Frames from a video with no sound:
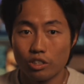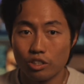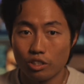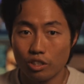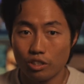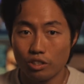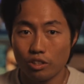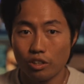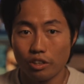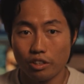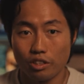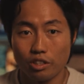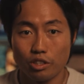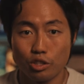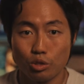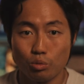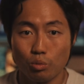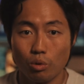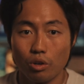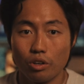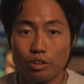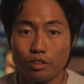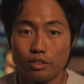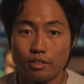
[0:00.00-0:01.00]
just like this
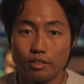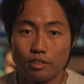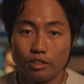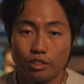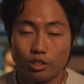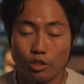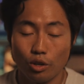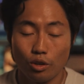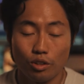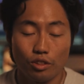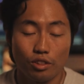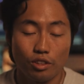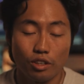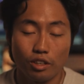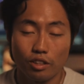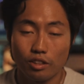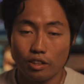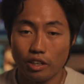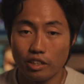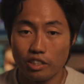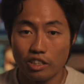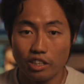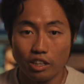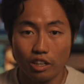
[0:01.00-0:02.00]
one, don't think
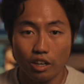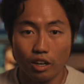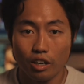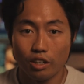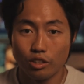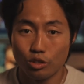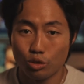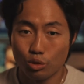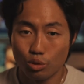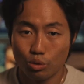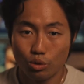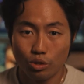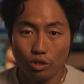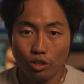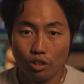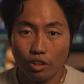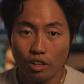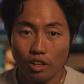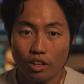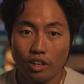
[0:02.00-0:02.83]
that you can't do it.